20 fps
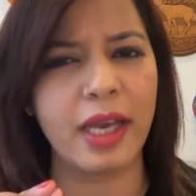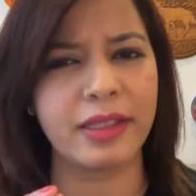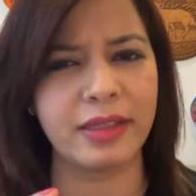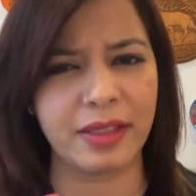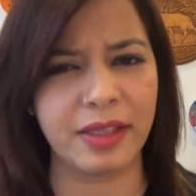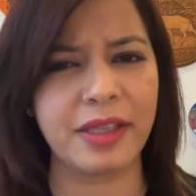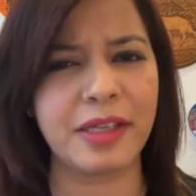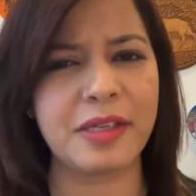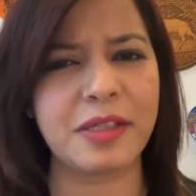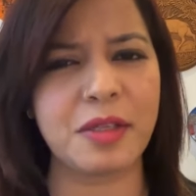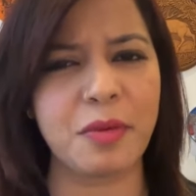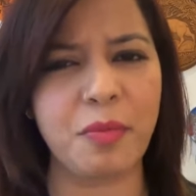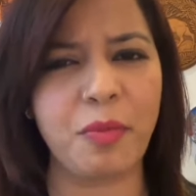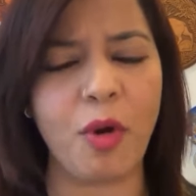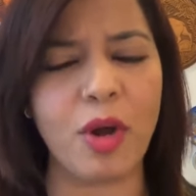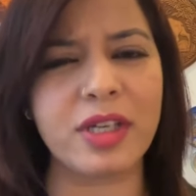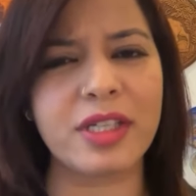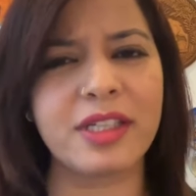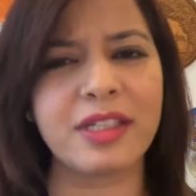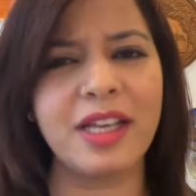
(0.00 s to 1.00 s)
I think it is
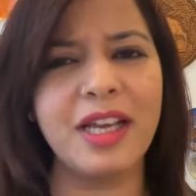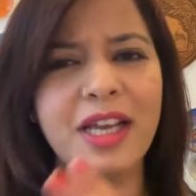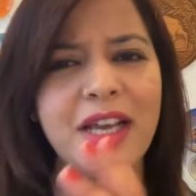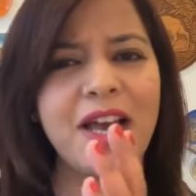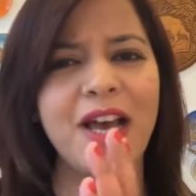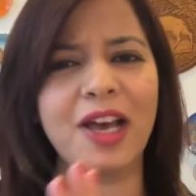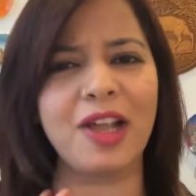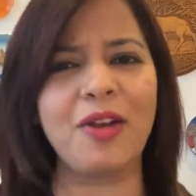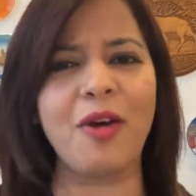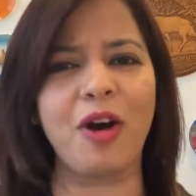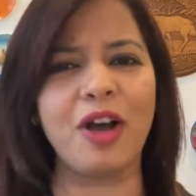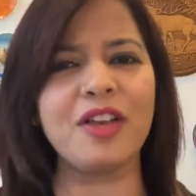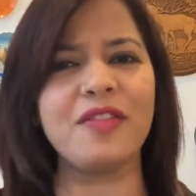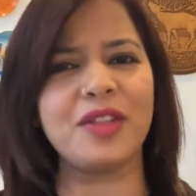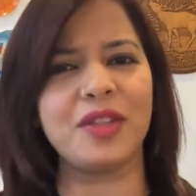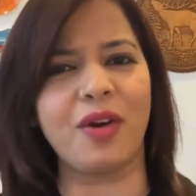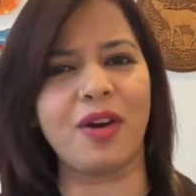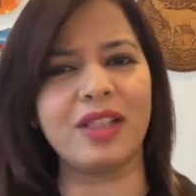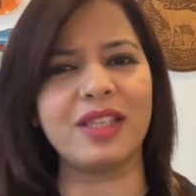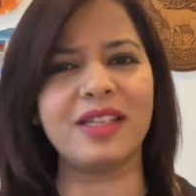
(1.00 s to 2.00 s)
important along
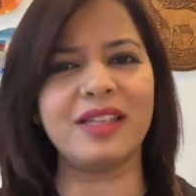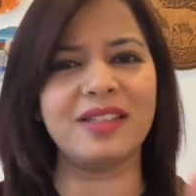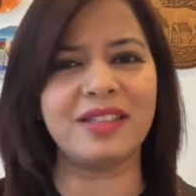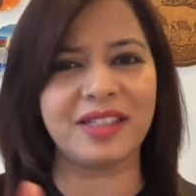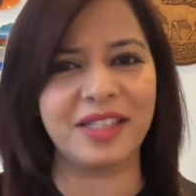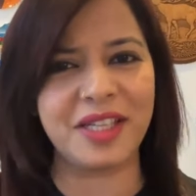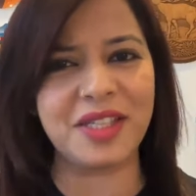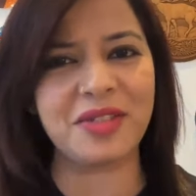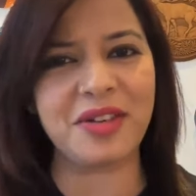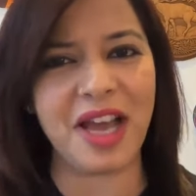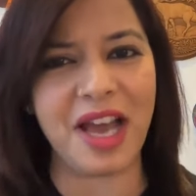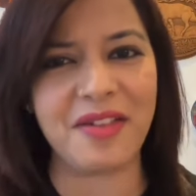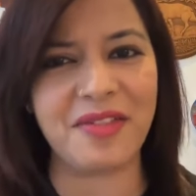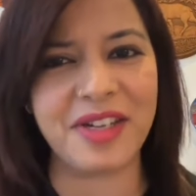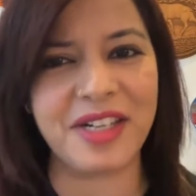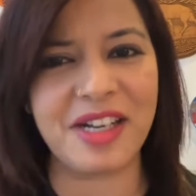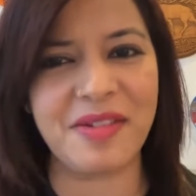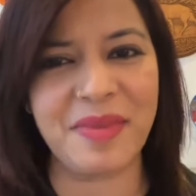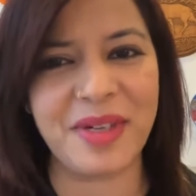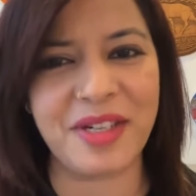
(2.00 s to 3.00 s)
with all the learnings to have
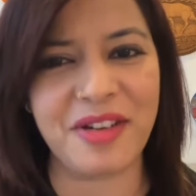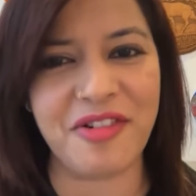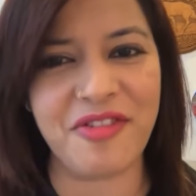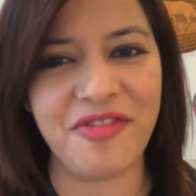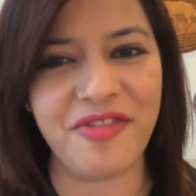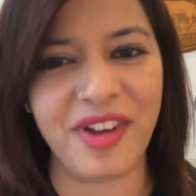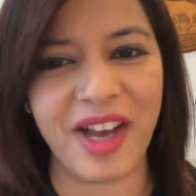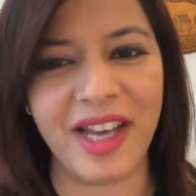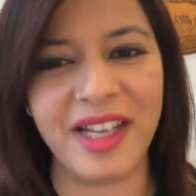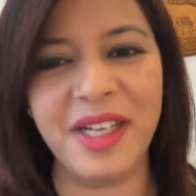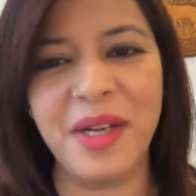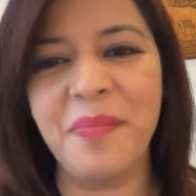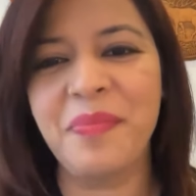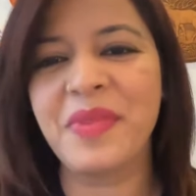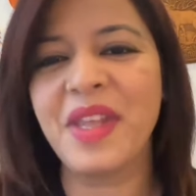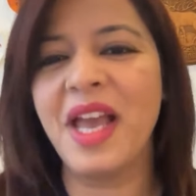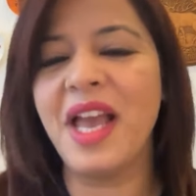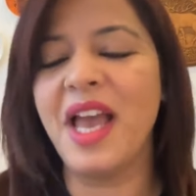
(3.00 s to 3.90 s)
a little bit of fun.